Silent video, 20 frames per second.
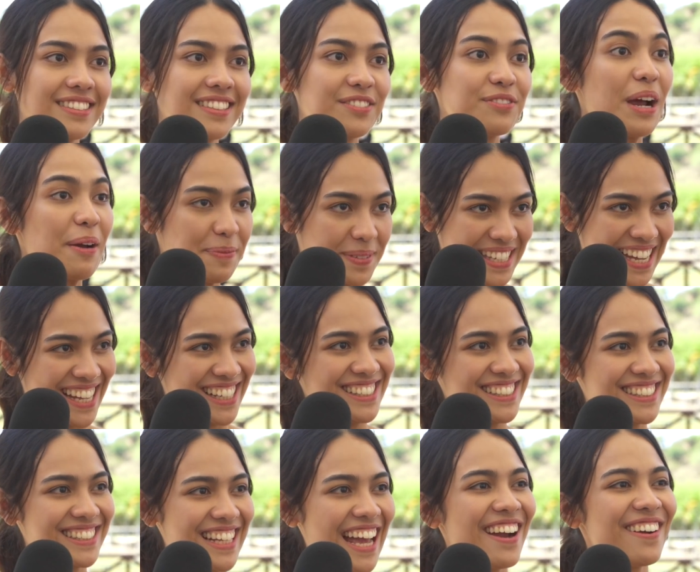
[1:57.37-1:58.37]
Reptiles.
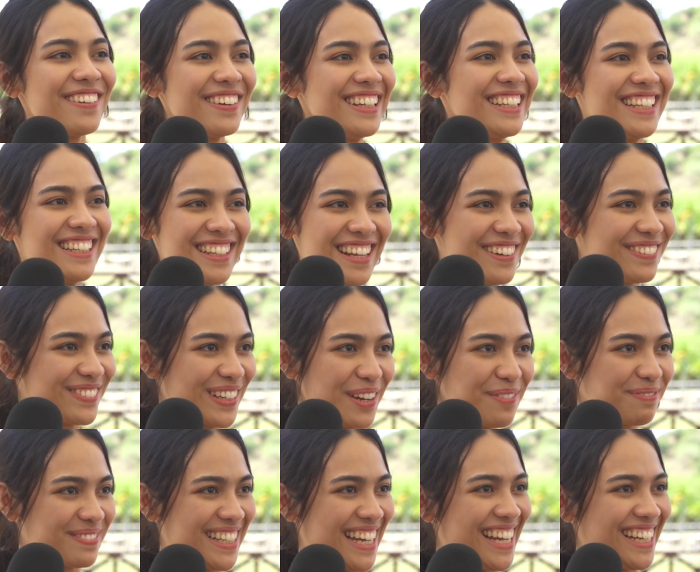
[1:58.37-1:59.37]
I really love
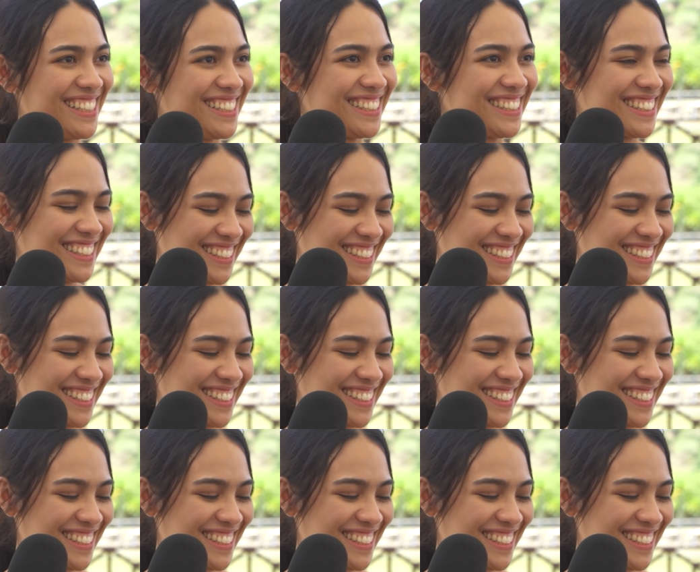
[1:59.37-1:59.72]
reptiles.